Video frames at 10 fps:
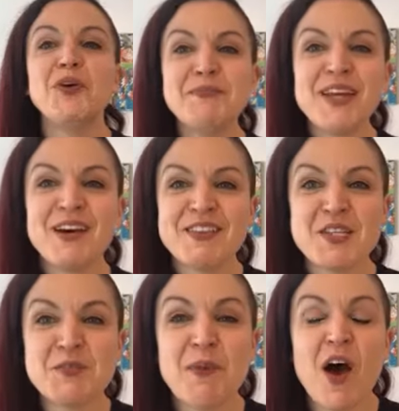put me on the
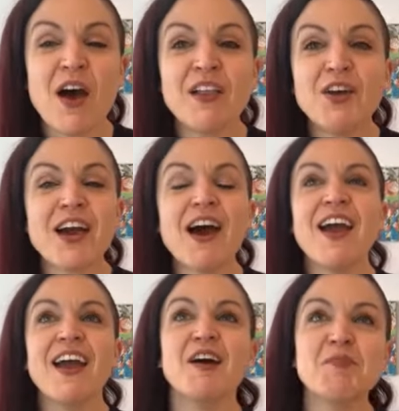spot. Look,
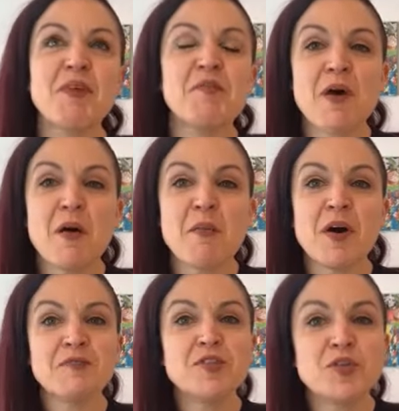I am a mom
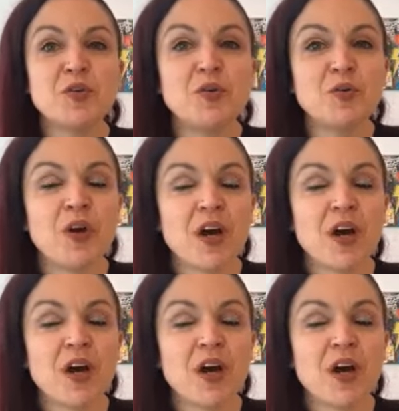of two,